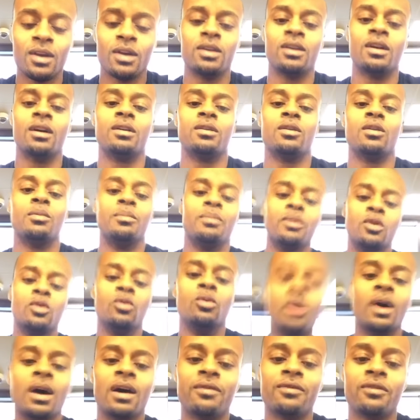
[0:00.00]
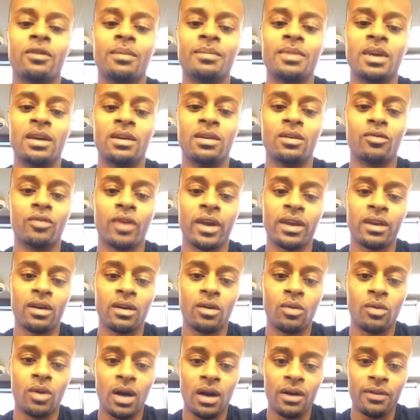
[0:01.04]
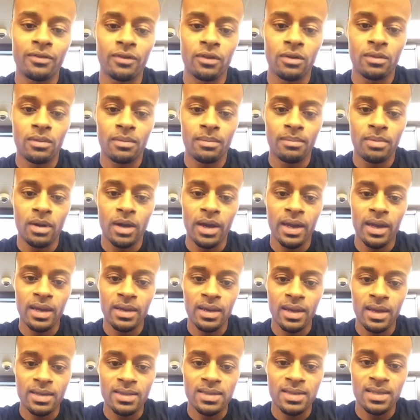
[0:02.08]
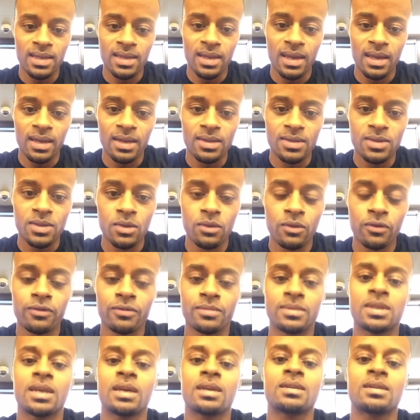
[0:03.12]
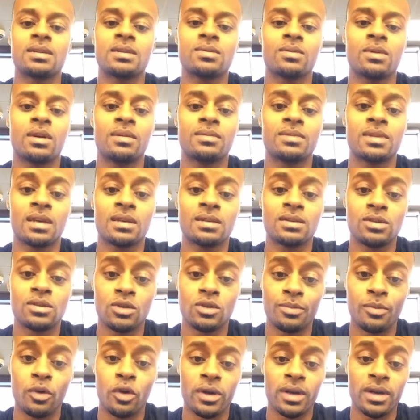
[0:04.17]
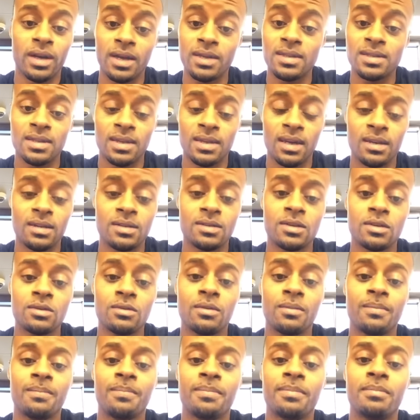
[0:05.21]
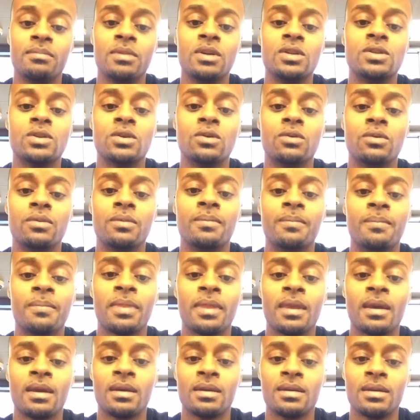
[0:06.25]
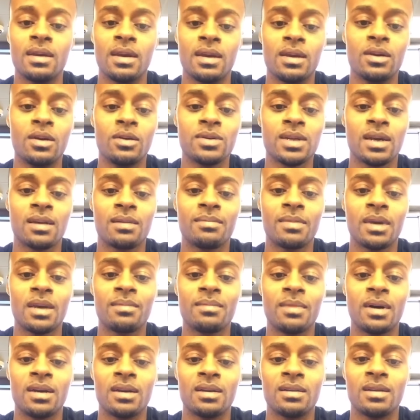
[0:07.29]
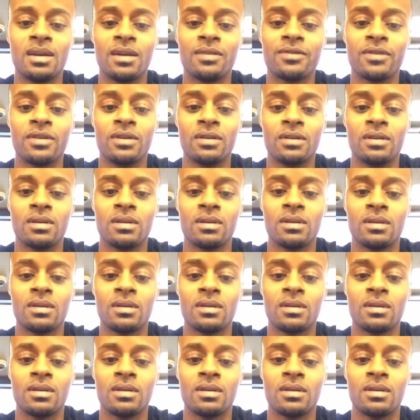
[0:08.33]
Nah, no blue waffle. I'm getting the regular waffle. Black 1982 from Texas. What up, Texas? You was born in 1982? Me too. Yeah, he knows how to make money, definitely.